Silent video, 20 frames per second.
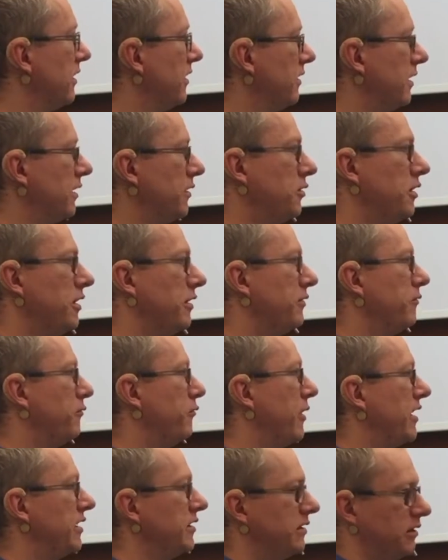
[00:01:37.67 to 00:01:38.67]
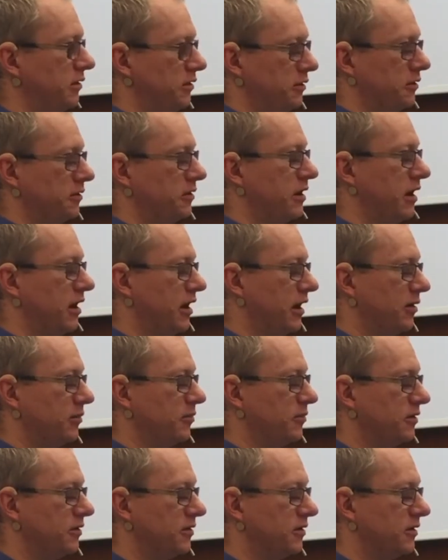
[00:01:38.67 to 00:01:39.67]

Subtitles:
then you have wasted your time.